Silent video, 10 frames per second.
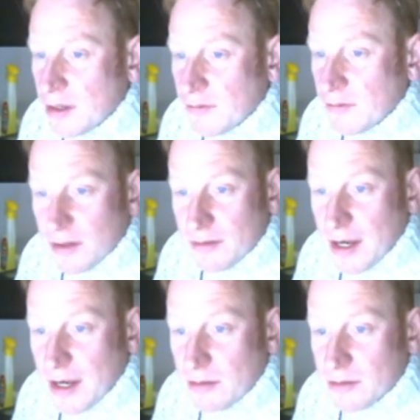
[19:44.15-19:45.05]
for
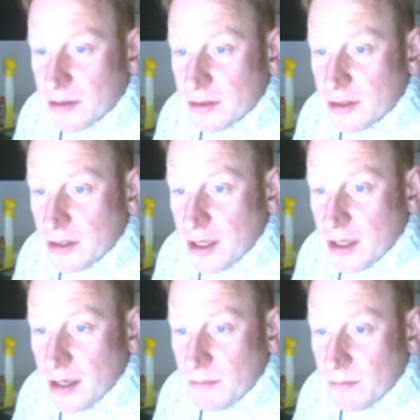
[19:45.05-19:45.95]
around
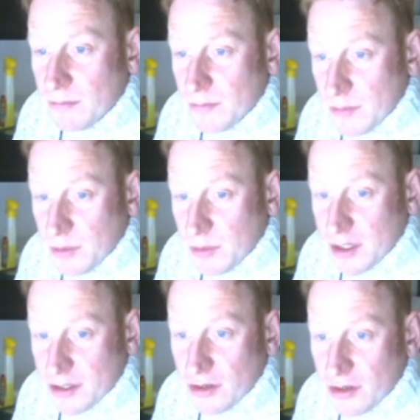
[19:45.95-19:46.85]
the price
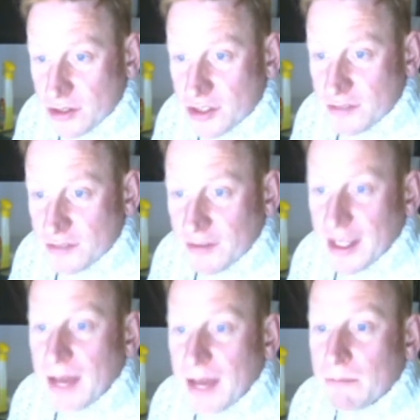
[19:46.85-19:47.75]
I got just for the
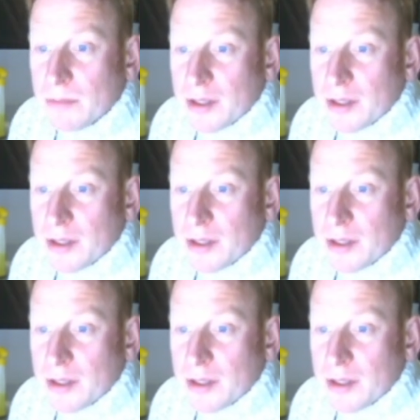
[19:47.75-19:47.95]
amp,